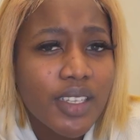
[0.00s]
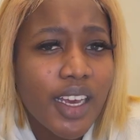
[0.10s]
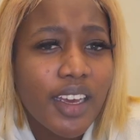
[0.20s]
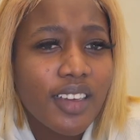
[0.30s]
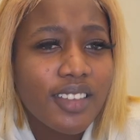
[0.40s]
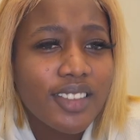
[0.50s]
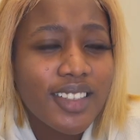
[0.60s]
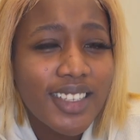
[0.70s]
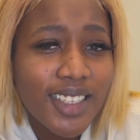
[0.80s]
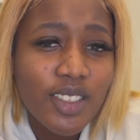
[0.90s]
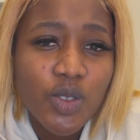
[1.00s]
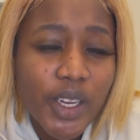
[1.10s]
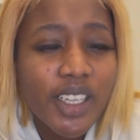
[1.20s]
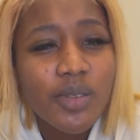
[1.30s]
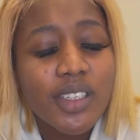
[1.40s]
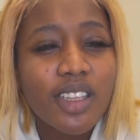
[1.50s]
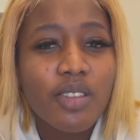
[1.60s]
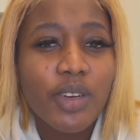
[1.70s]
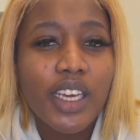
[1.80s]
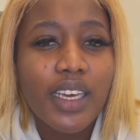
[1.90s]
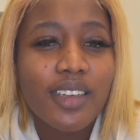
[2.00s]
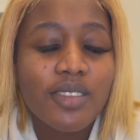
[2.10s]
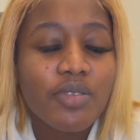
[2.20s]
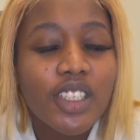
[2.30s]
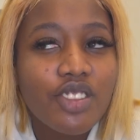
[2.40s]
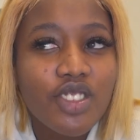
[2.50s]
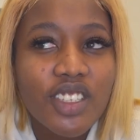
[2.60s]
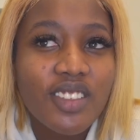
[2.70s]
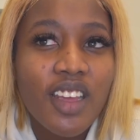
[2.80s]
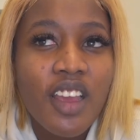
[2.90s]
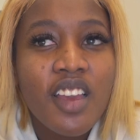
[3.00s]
Like, this 2023 is really just